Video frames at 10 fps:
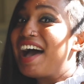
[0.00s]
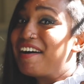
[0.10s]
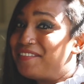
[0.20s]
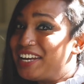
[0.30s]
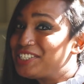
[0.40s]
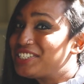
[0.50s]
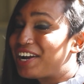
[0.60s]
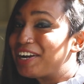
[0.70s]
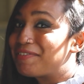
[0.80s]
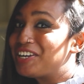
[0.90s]
a
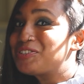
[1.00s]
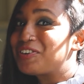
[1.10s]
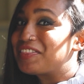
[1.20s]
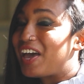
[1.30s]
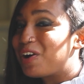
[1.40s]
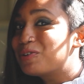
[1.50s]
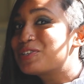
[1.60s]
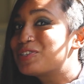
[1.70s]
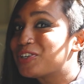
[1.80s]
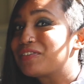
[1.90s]
vegetarian restaurant that
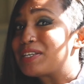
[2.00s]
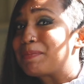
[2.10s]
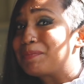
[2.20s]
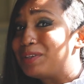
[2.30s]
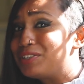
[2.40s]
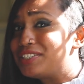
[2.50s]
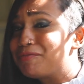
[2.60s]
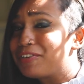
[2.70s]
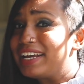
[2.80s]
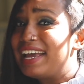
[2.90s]
also serves up
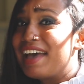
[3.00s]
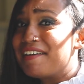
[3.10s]
gluten-free,